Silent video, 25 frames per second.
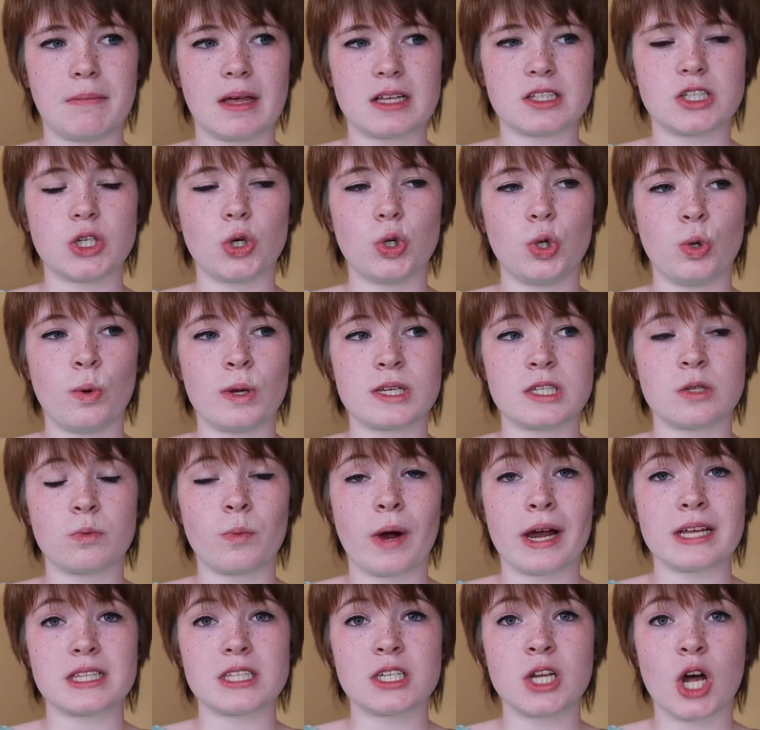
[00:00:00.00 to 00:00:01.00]
That's the only reason
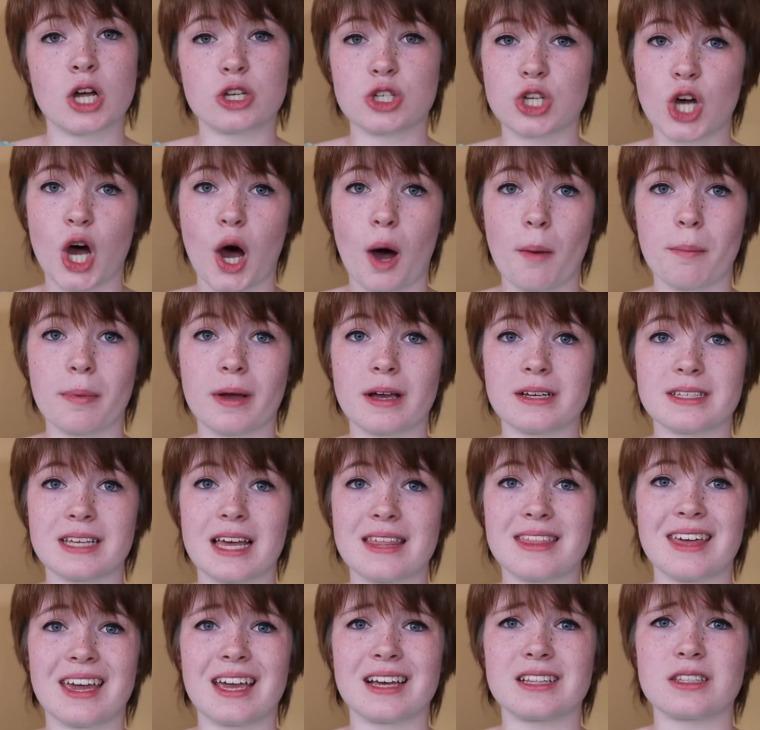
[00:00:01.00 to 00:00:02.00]
why it's not top, because I
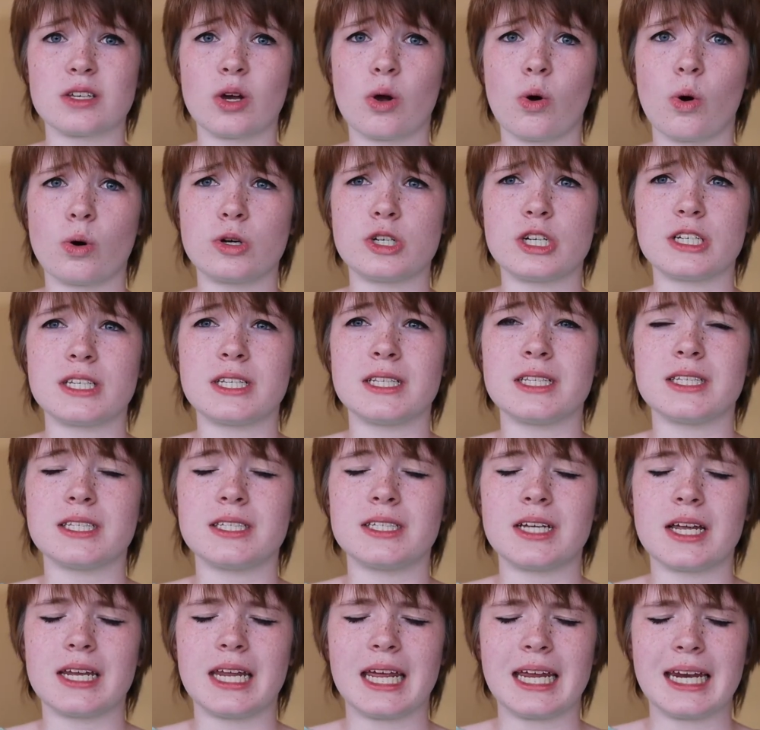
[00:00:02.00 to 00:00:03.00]
think it's a gorgeous and
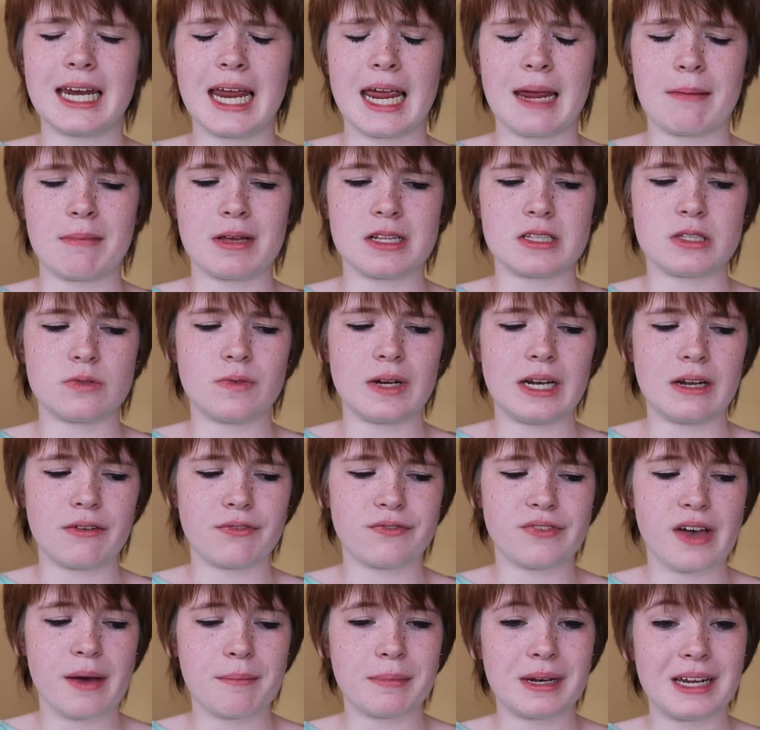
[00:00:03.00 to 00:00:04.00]
stunning name. It's really
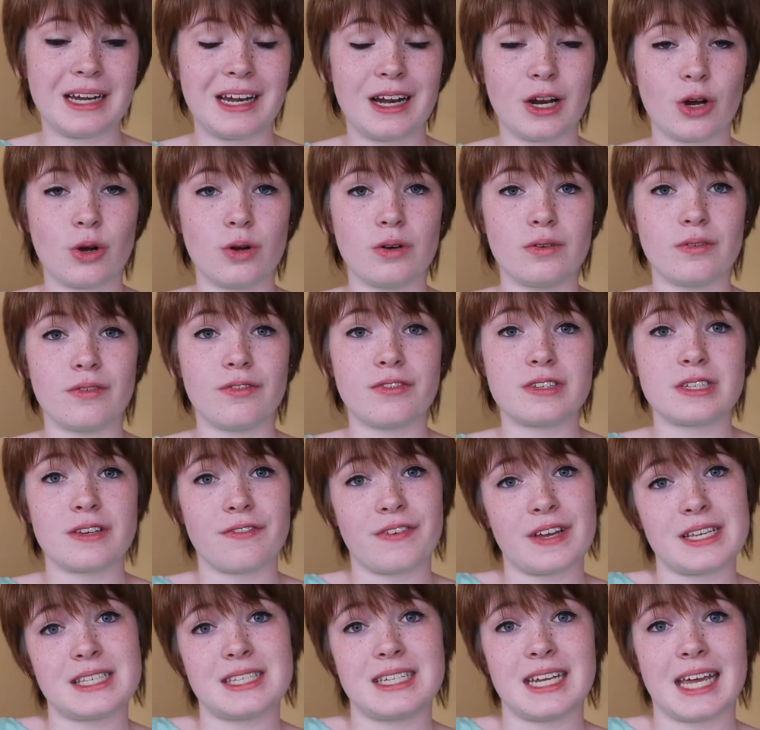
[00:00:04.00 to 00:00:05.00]
feminine and
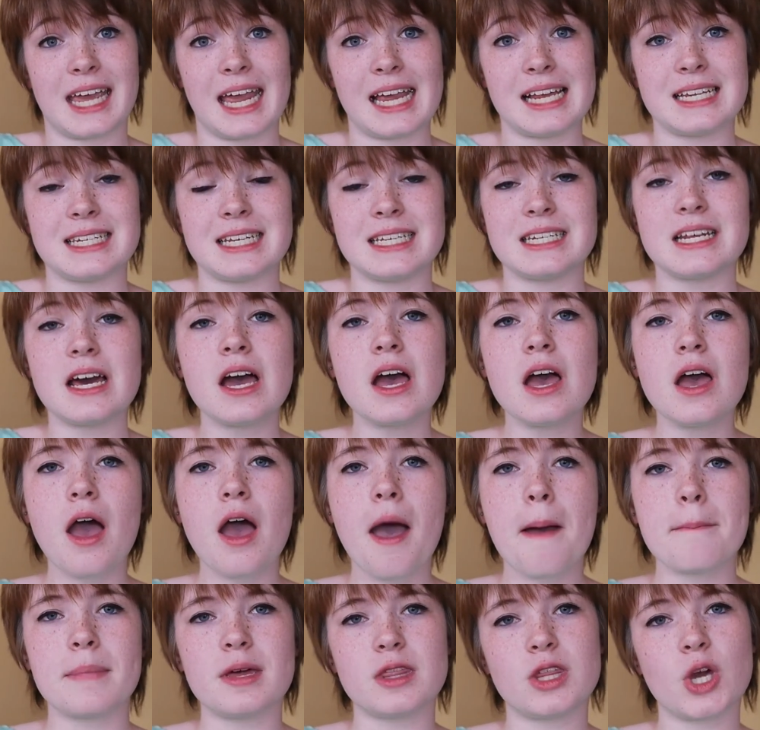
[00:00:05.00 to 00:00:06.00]
sophisticated,
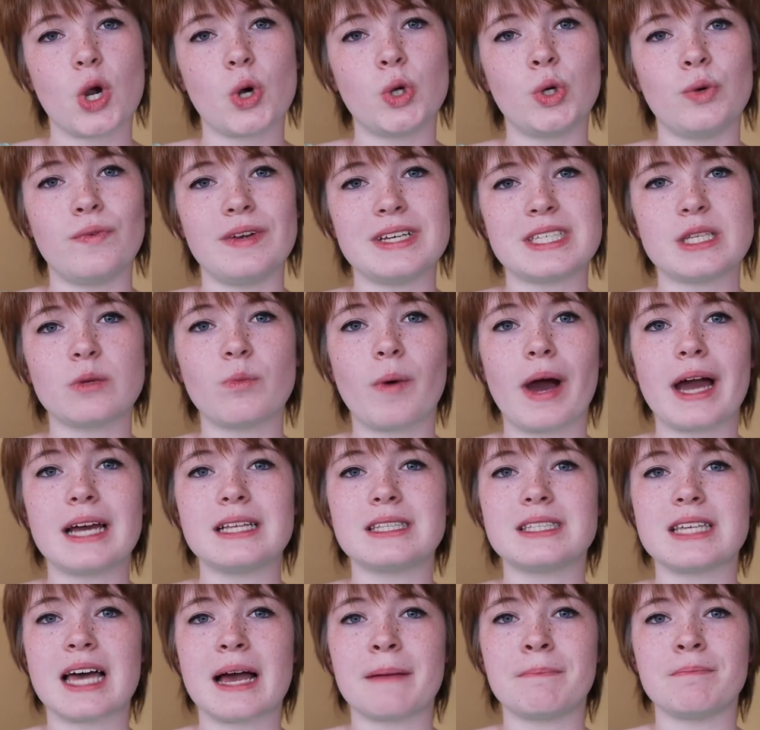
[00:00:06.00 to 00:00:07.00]
but the only reason why
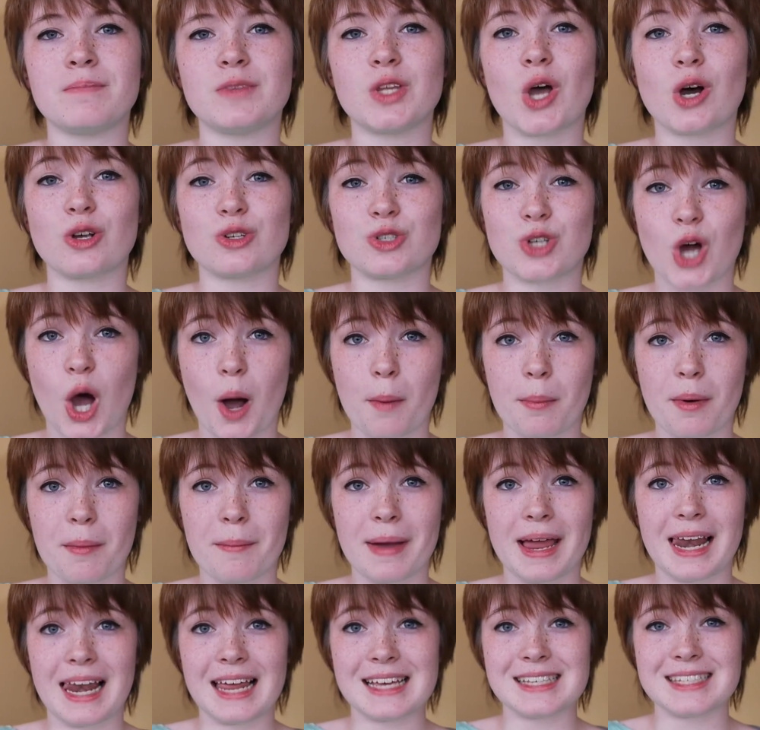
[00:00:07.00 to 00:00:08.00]
it's not top on
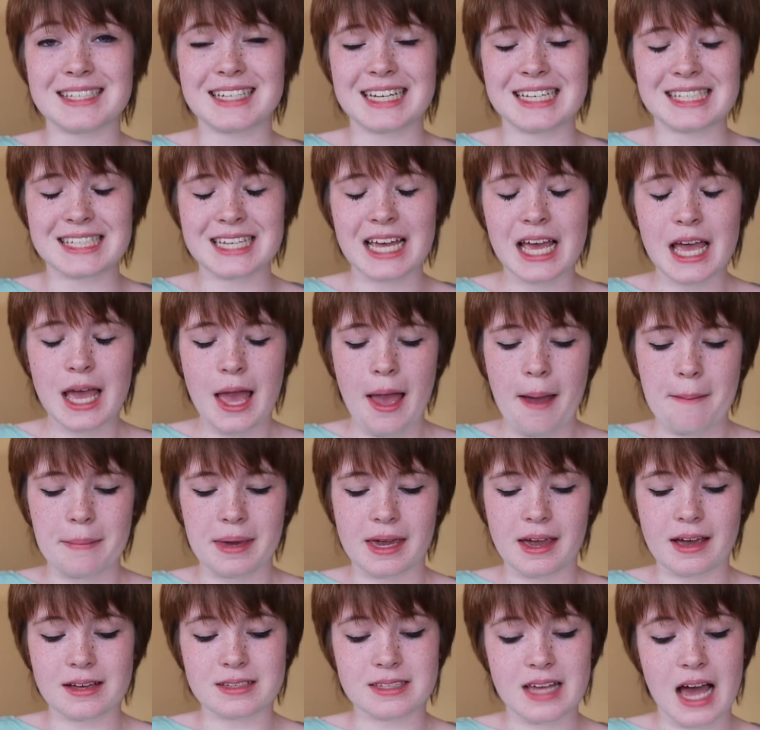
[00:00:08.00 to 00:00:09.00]
my list is
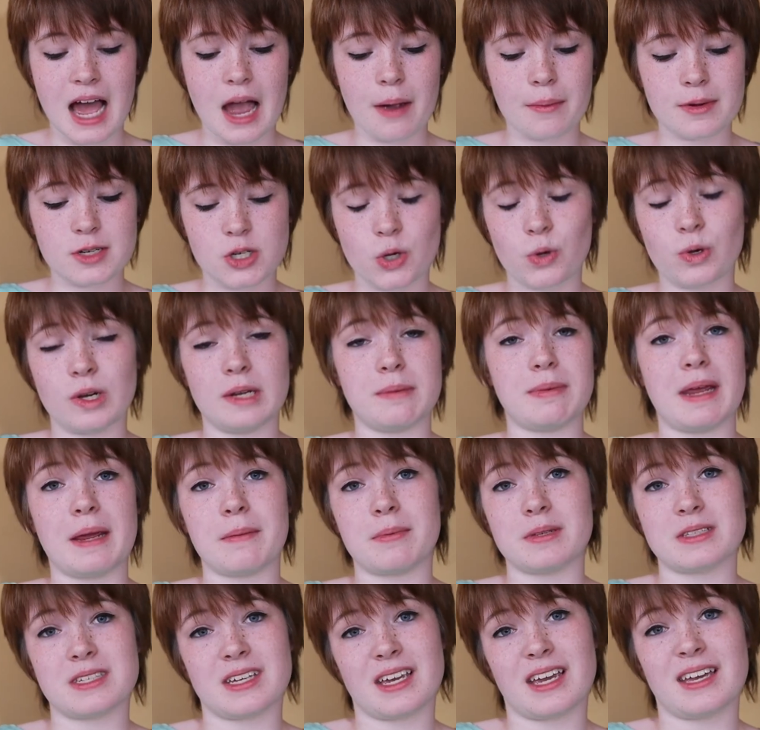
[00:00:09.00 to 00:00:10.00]
because I would only be
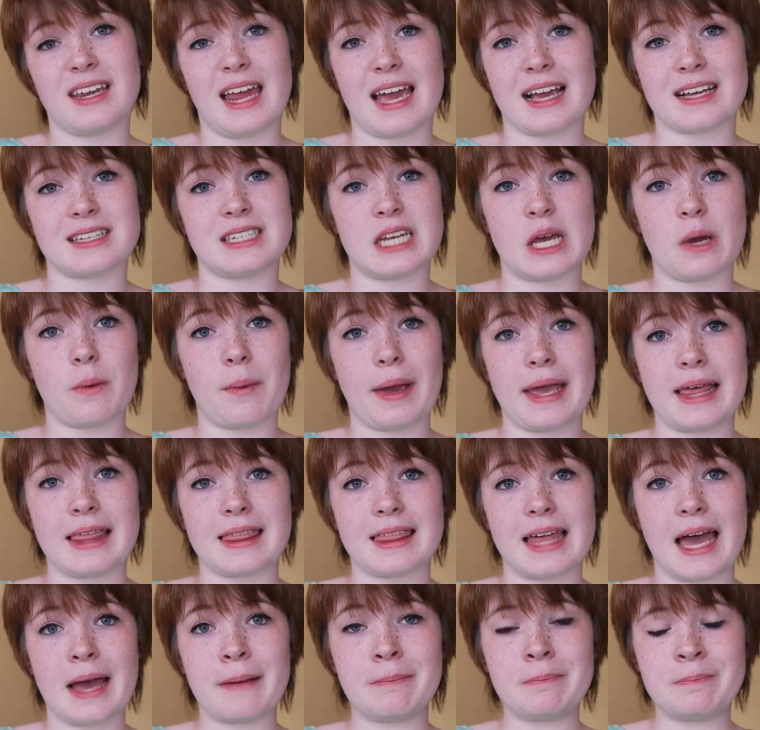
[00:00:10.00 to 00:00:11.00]
able to connect it with
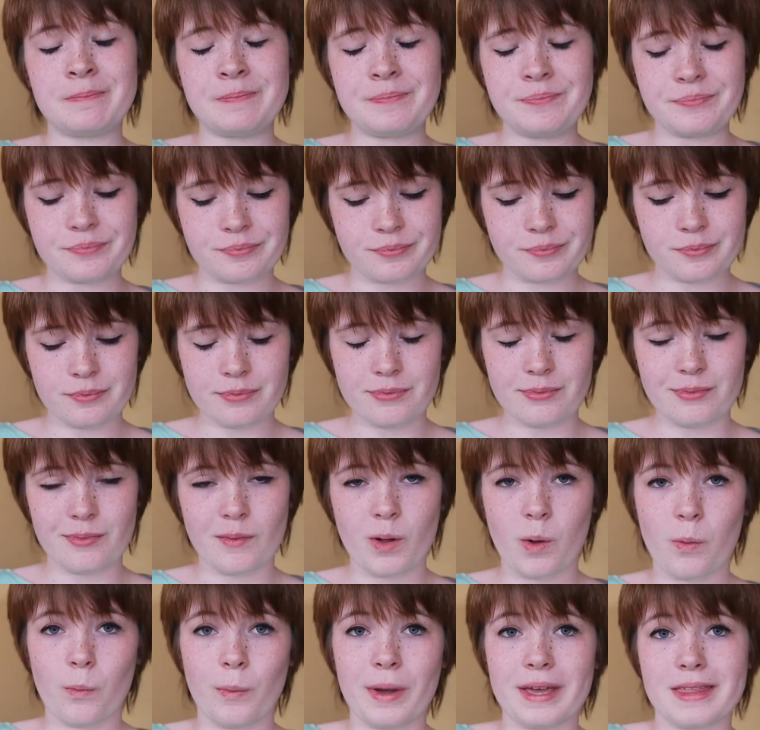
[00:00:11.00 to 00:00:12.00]

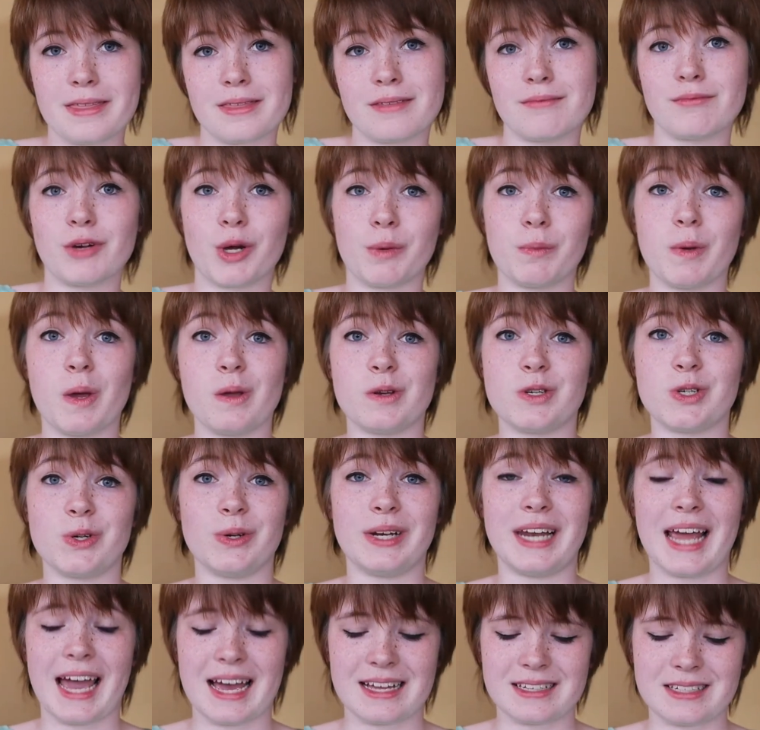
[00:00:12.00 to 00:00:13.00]
Romeo and
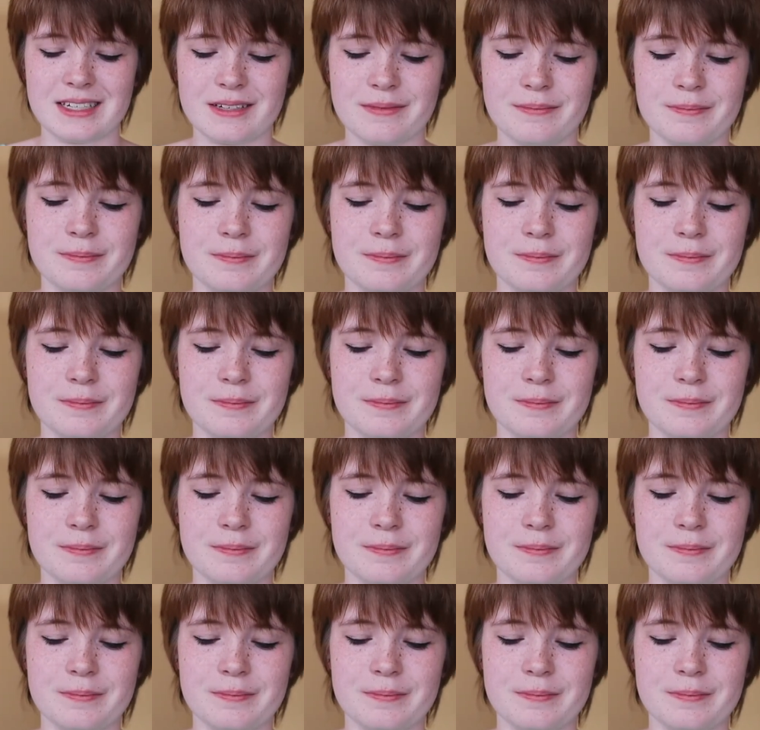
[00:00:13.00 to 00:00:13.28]
Juliet.